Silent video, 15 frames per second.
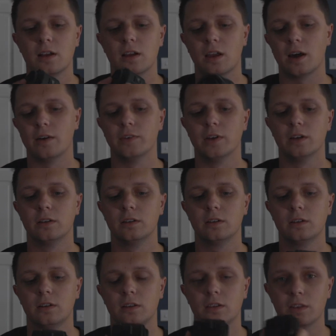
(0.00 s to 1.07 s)
cover
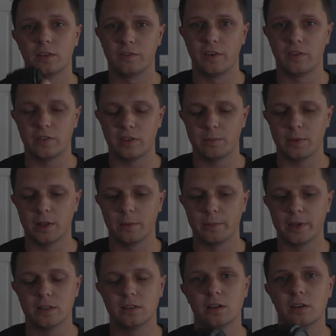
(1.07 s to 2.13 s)
the
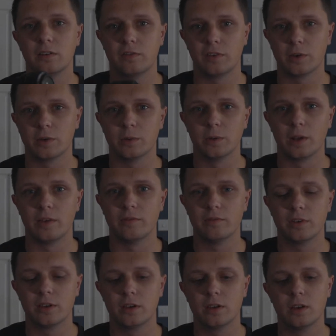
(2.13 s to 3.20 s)
50mm focal length?